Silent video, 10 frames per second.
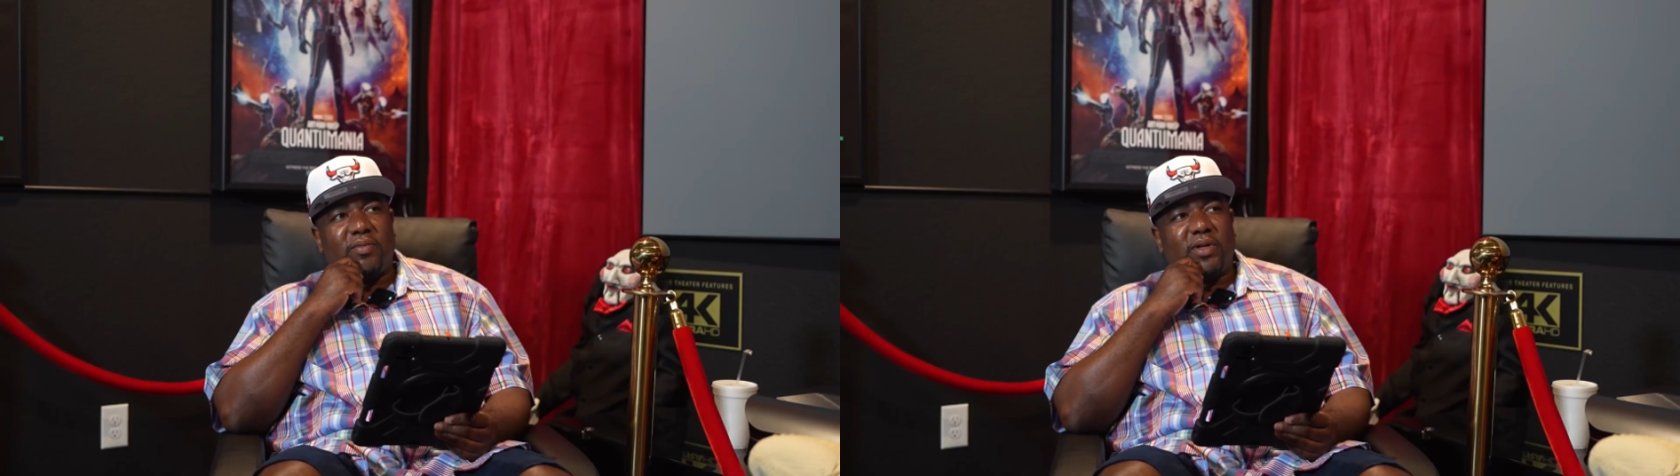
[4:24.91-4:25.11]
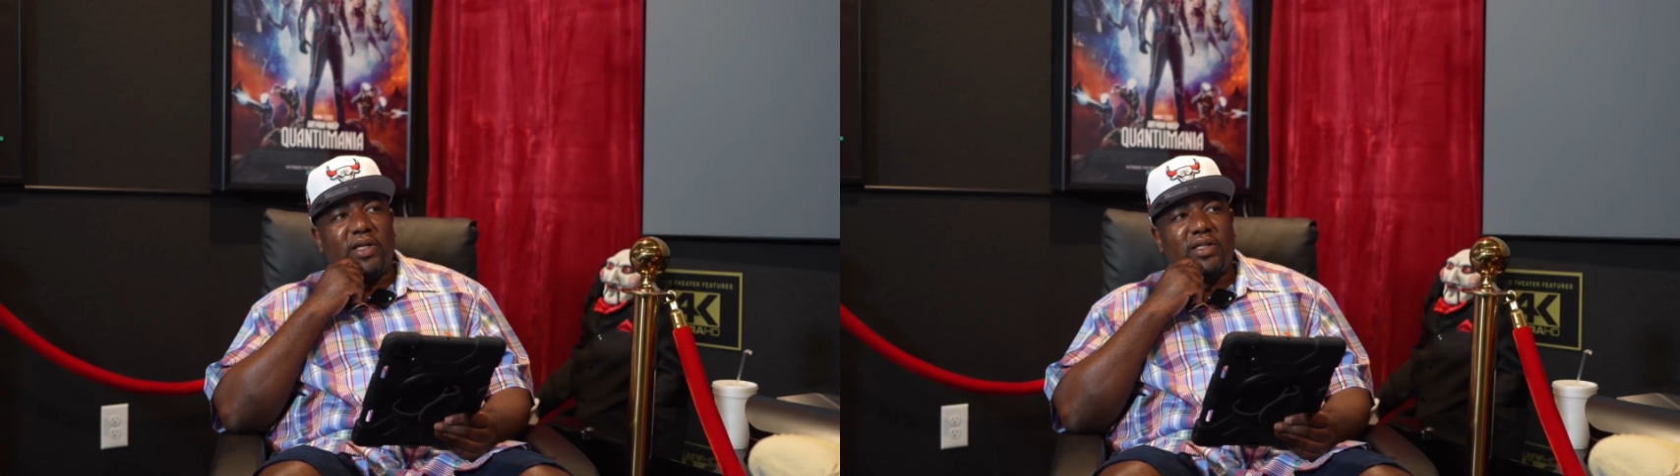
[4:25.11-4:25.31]

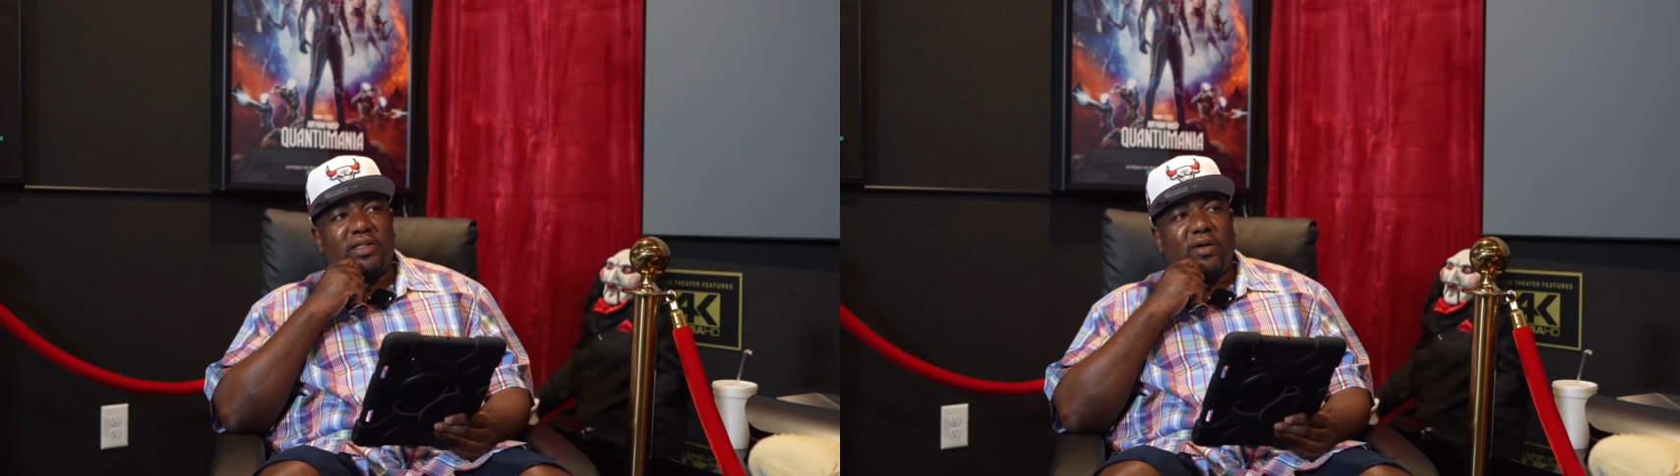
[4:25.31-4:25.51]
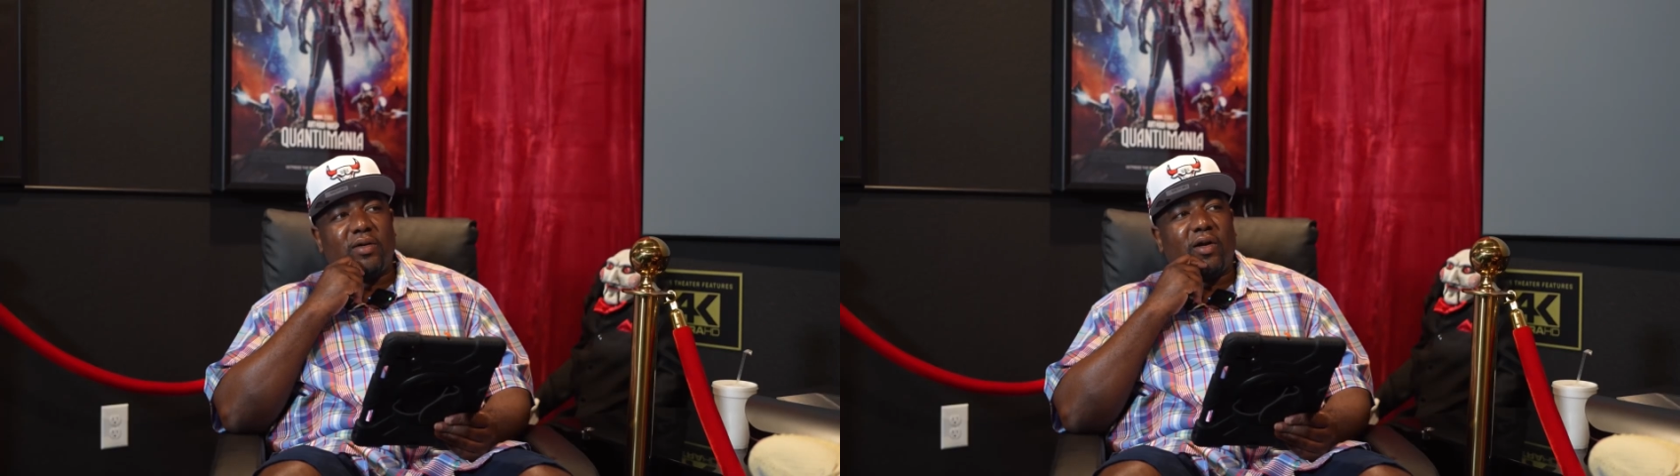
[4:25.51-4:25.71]
please
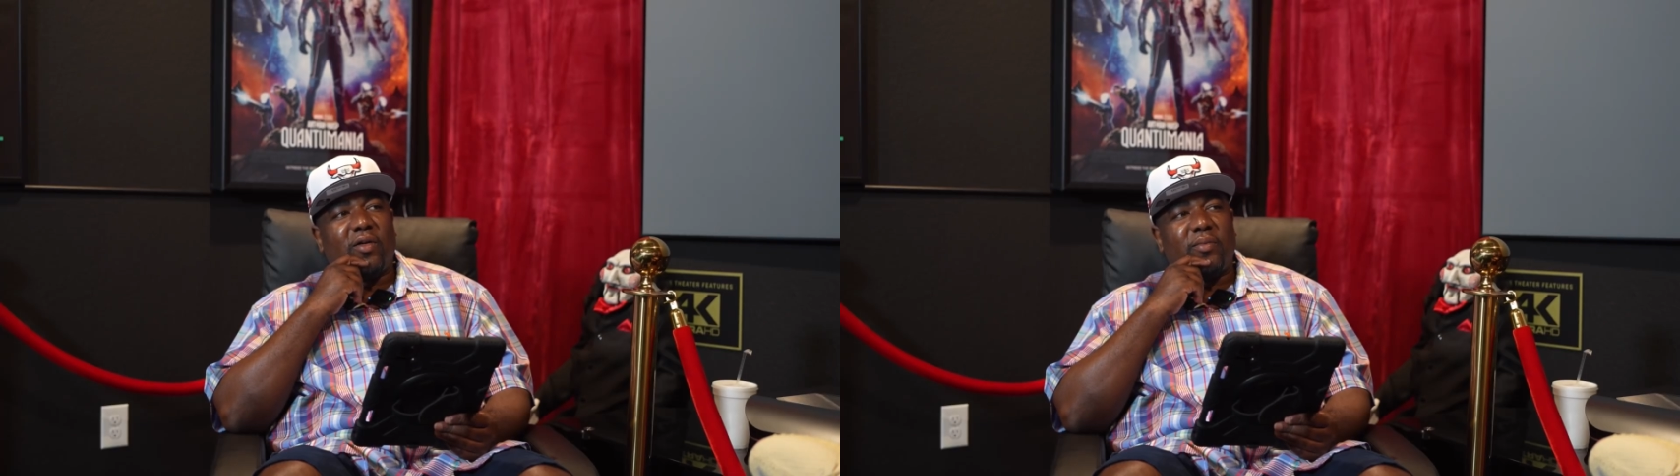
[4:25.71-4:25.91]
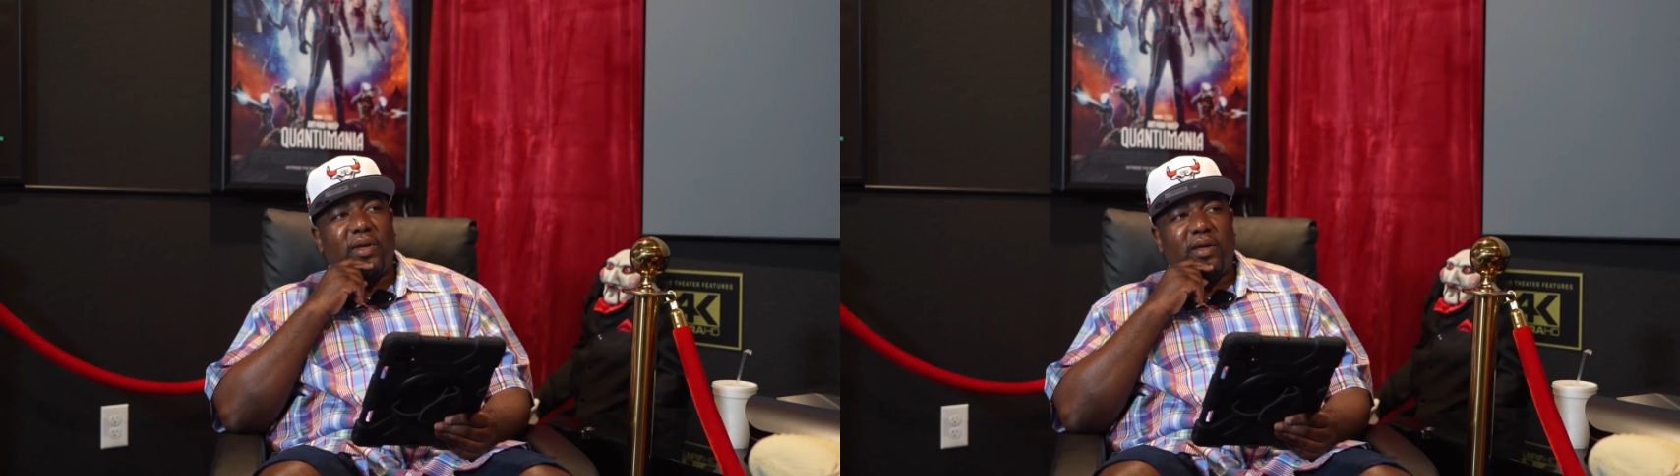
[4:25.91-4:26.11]
don't
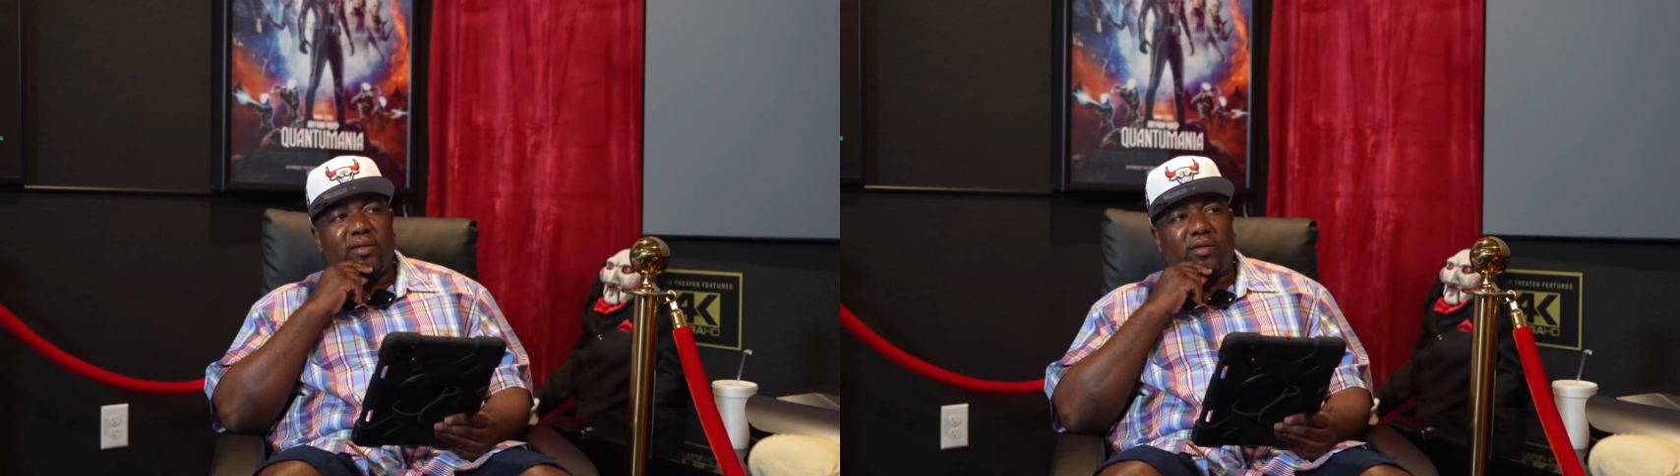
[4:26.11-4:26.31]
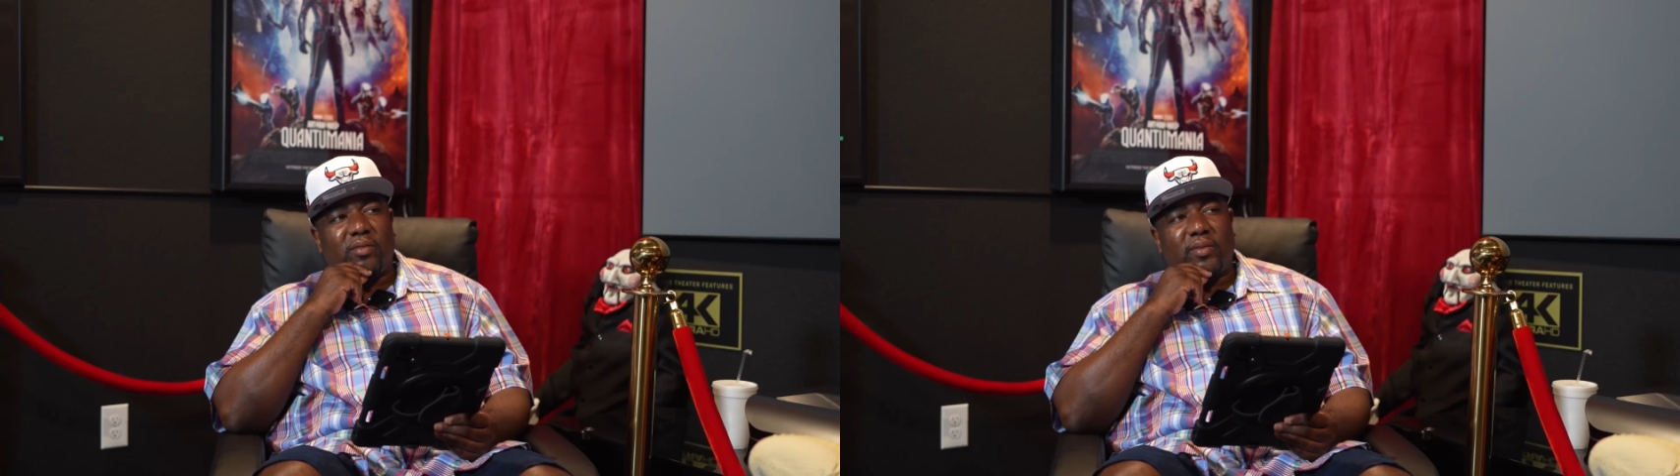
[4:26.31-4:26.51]
hurt me.
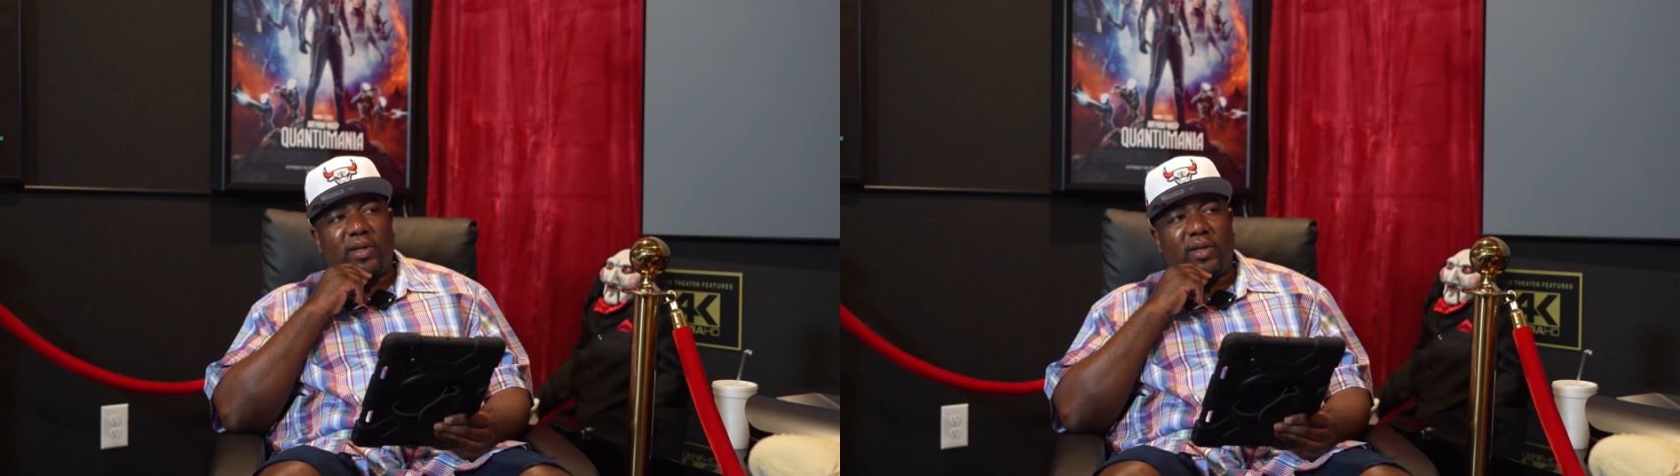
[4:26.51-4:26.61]
Remember